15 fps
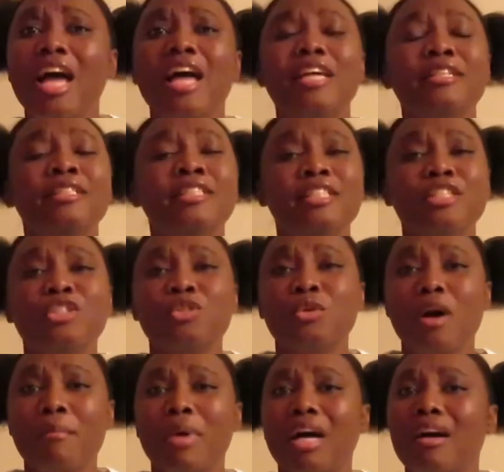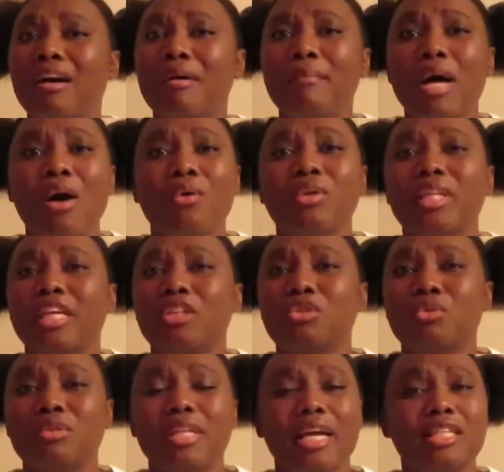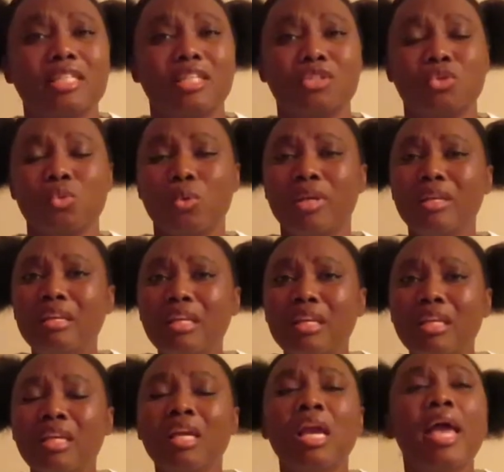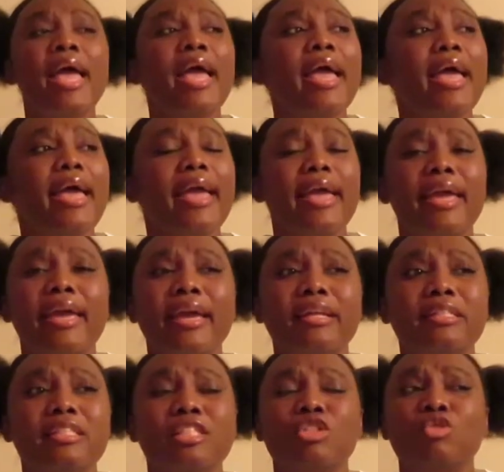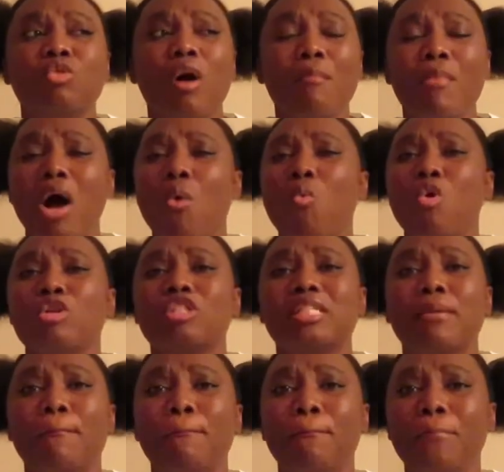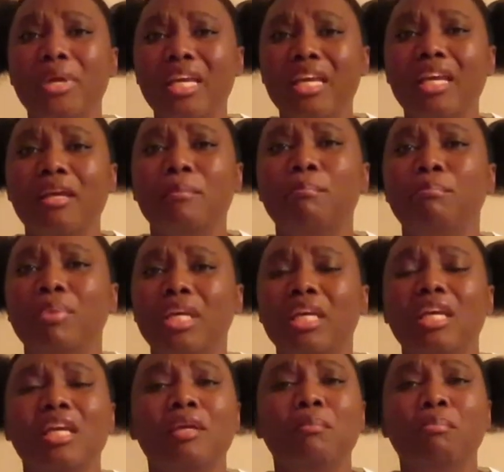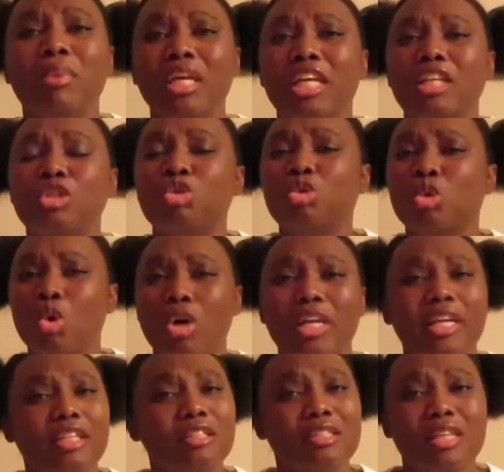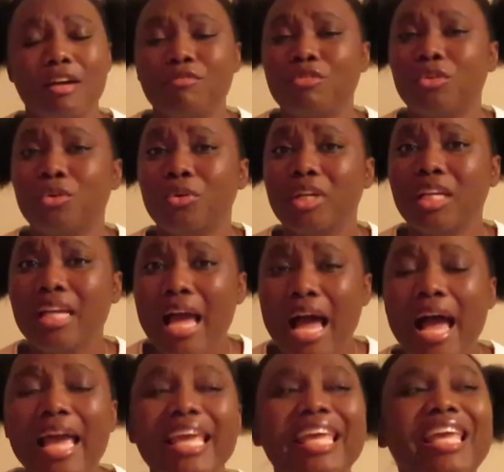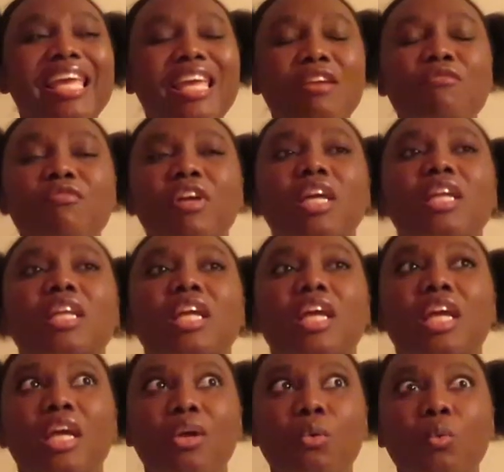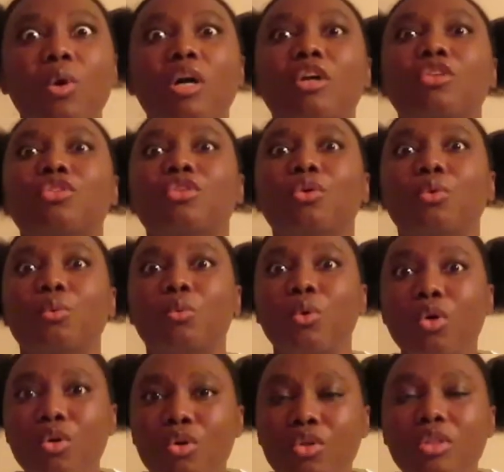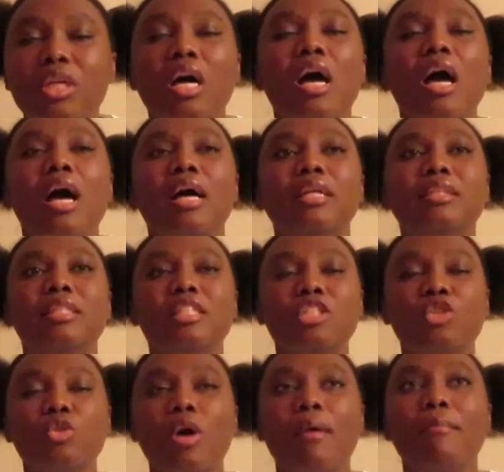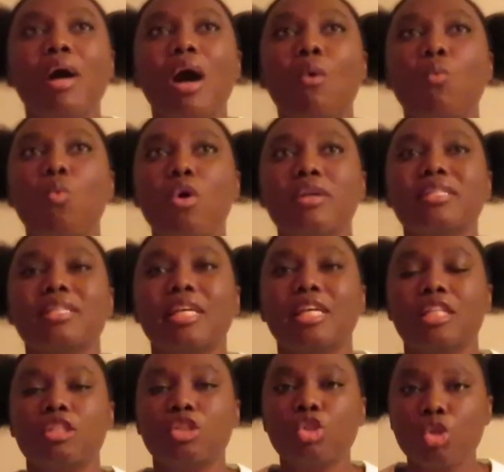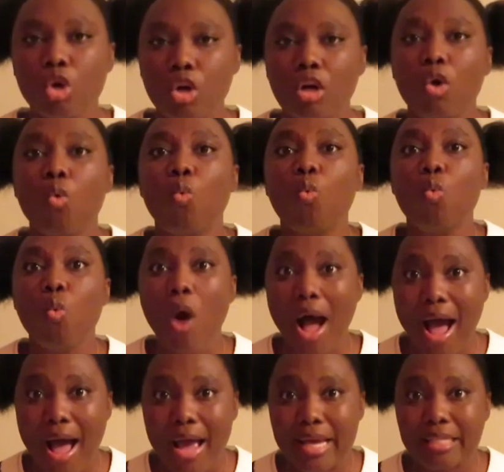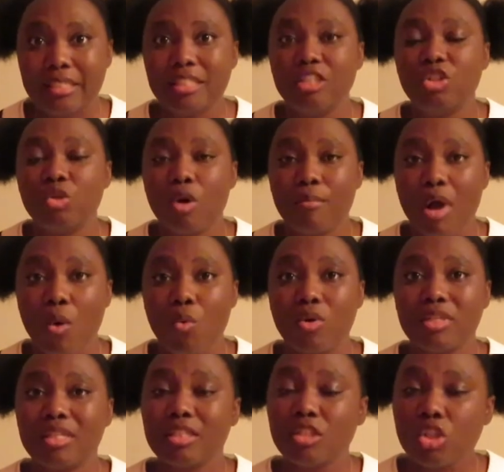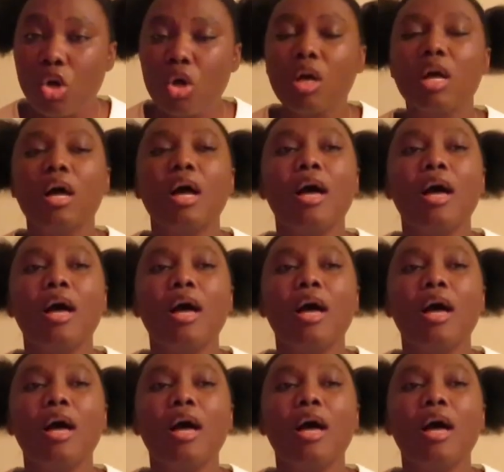This drama came out in 2020. And this drama was a big talk in South Korea. even around the road, this drama was a talk. Why this drama was a talk?